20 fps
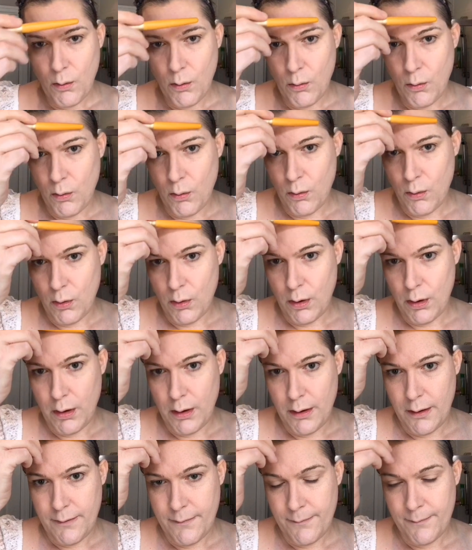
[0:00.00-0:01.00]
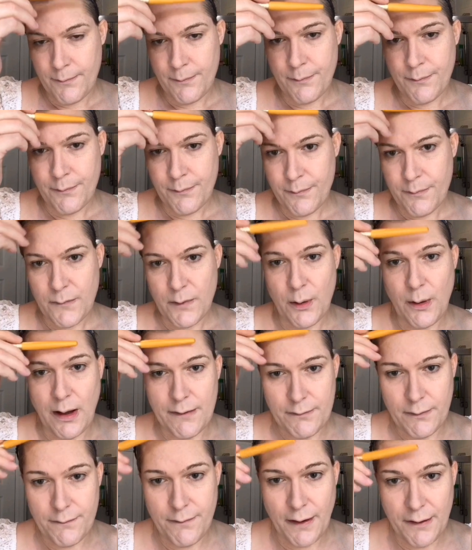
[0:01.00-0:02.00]
or you
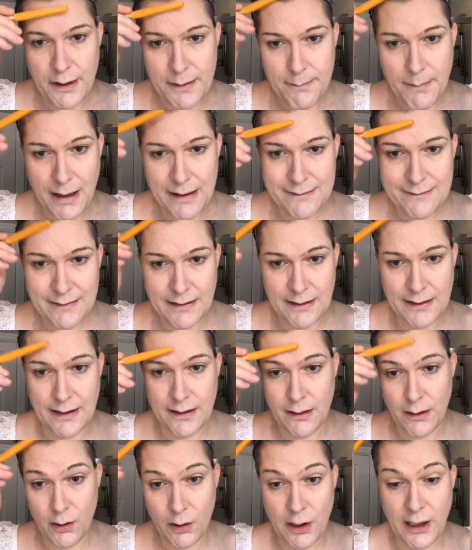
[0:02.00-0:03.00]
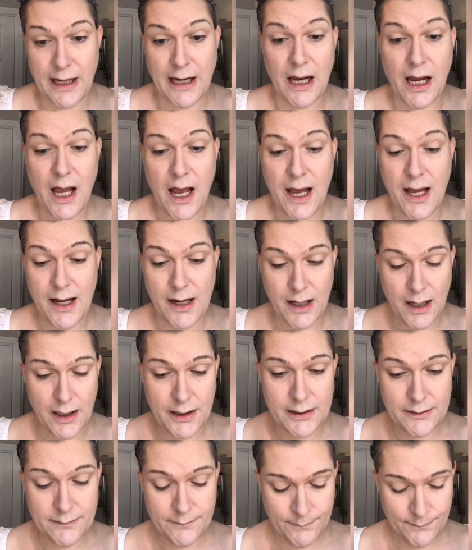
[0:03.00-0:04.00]
have a very masculine looking
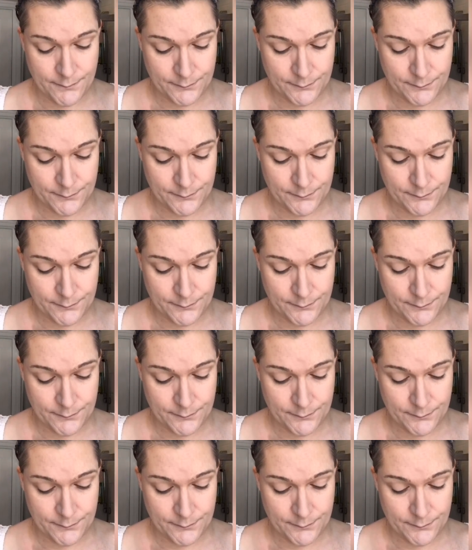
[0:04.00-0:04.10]
hairline,